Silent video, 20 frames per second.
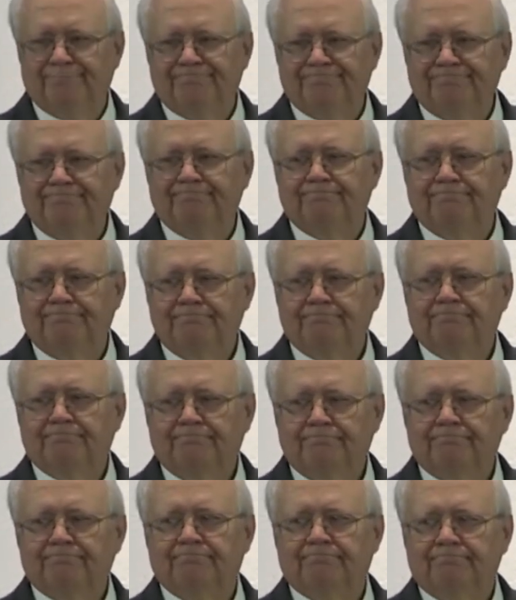Yes,
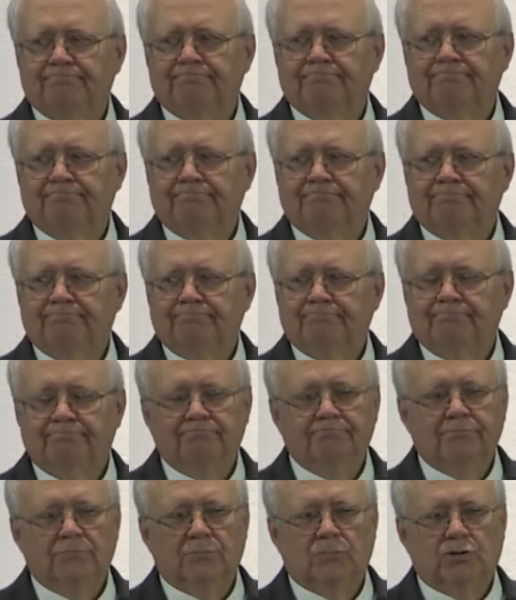Come on,
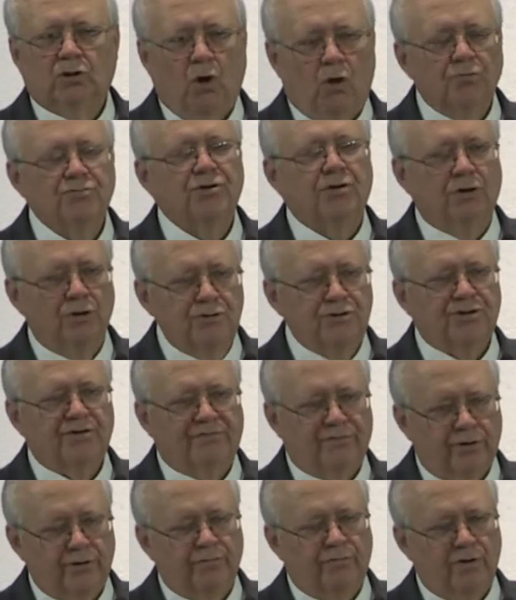Caused
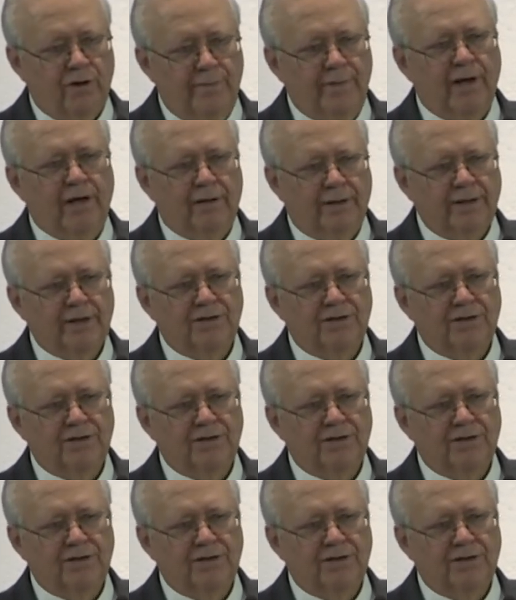Lucifer to rebel